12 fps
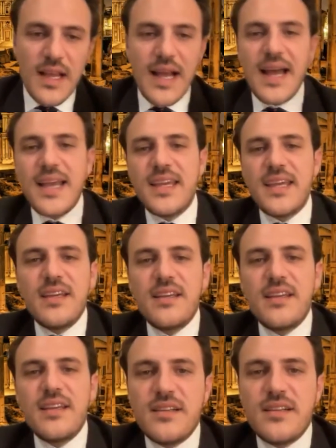
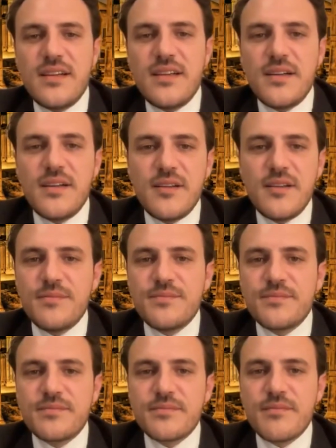I,
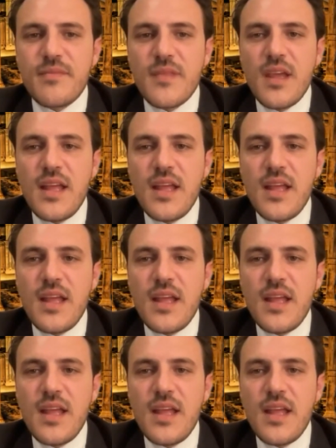um,